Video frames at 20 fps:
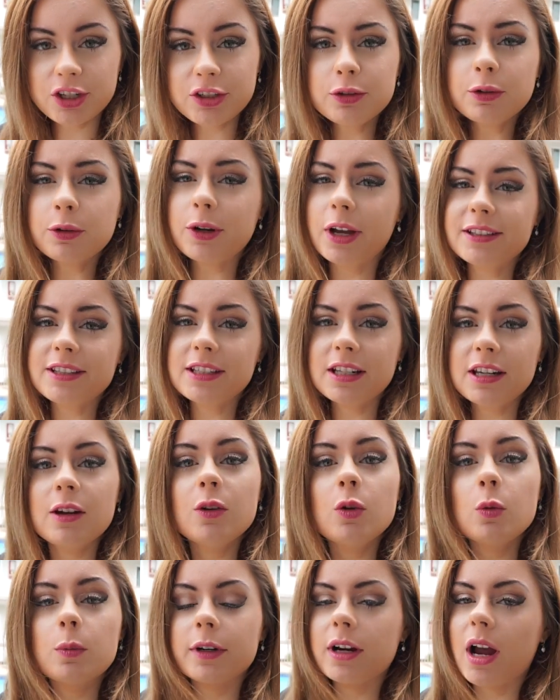Just requested an
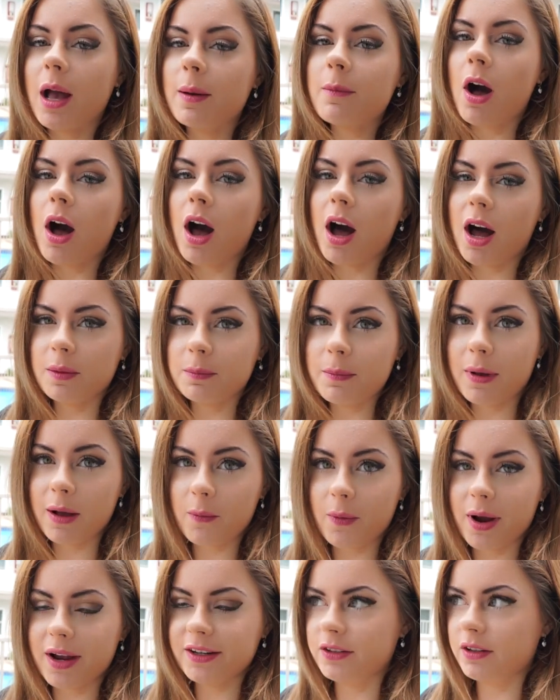Uber. I'm on
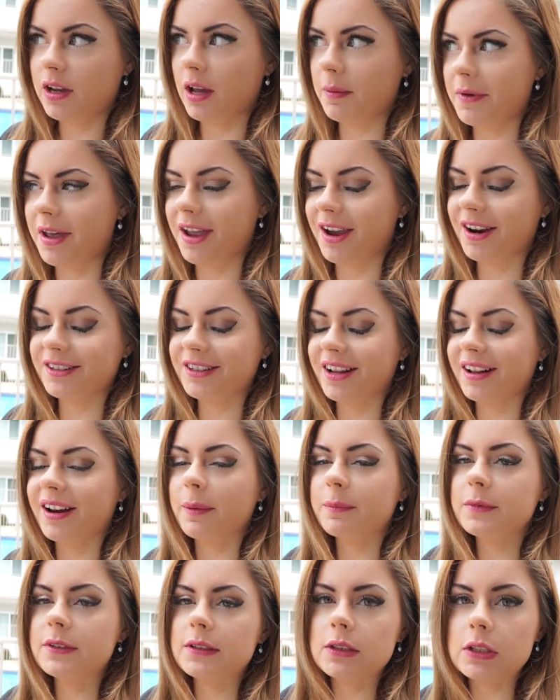my way to get my hair done.
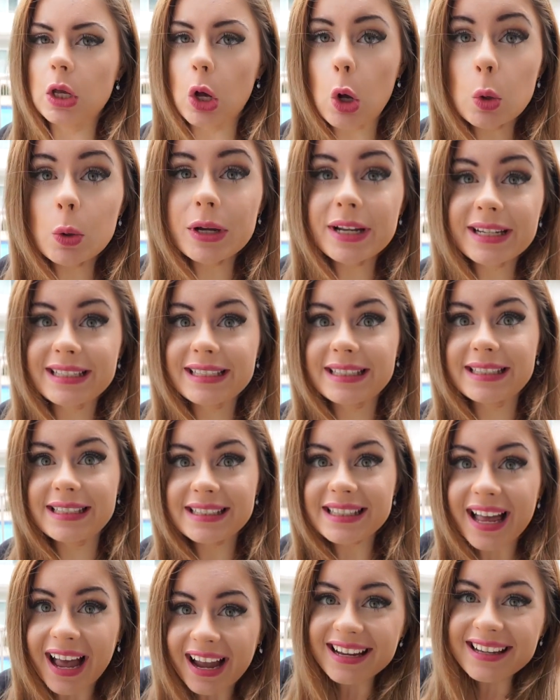I'm so
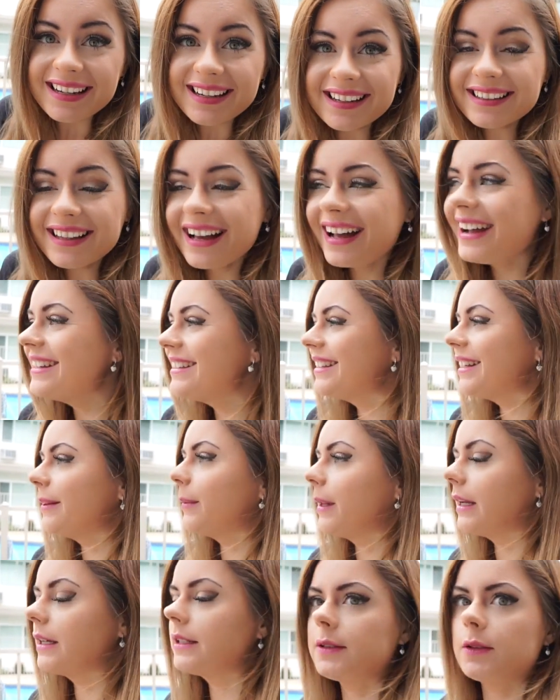excited excited guys.
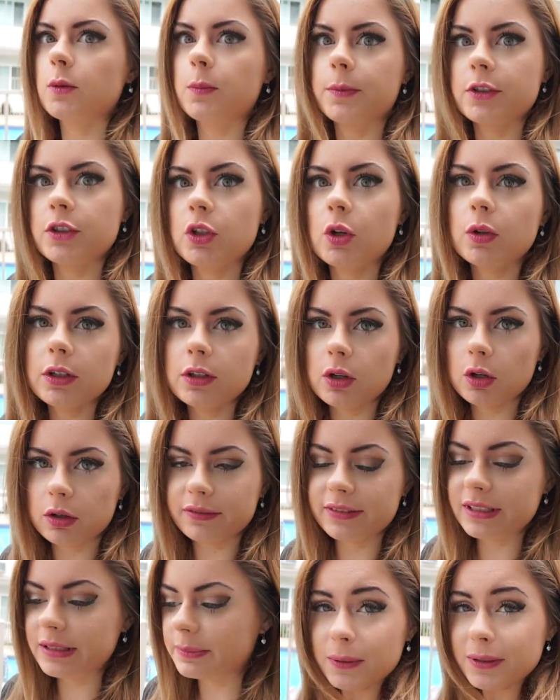I'm like super stoked and
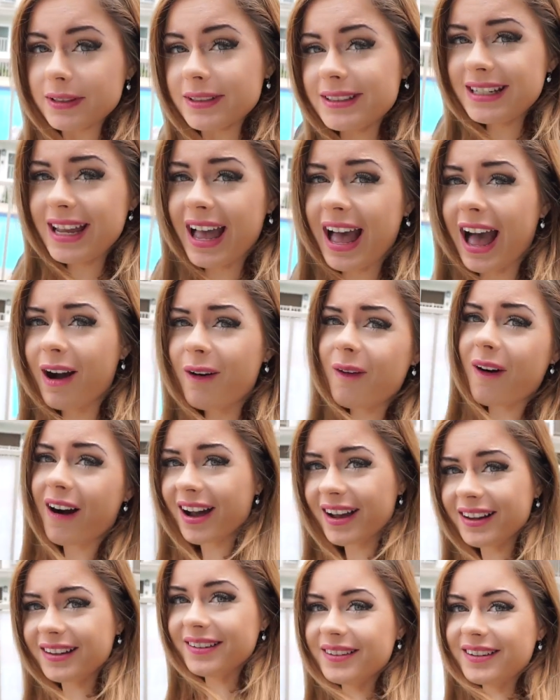nervous. We'll see how
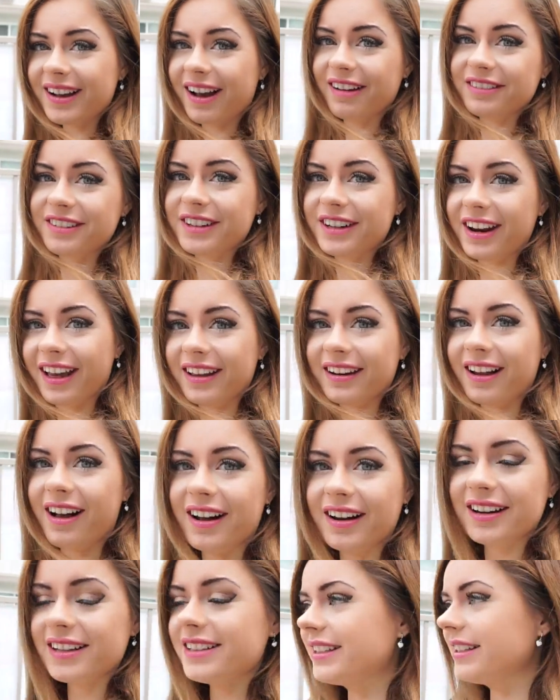I look after that.
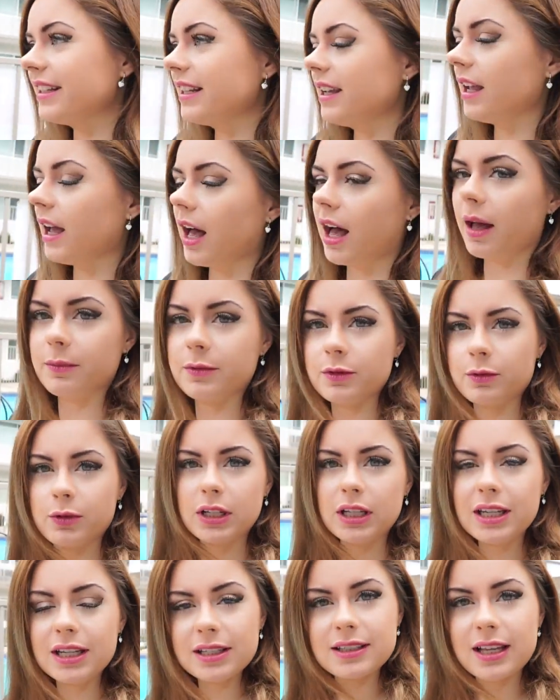Honestly, I'm
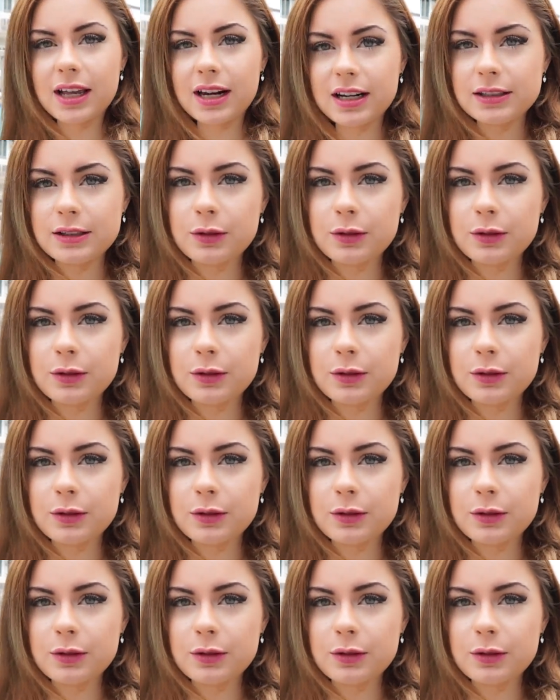really excited.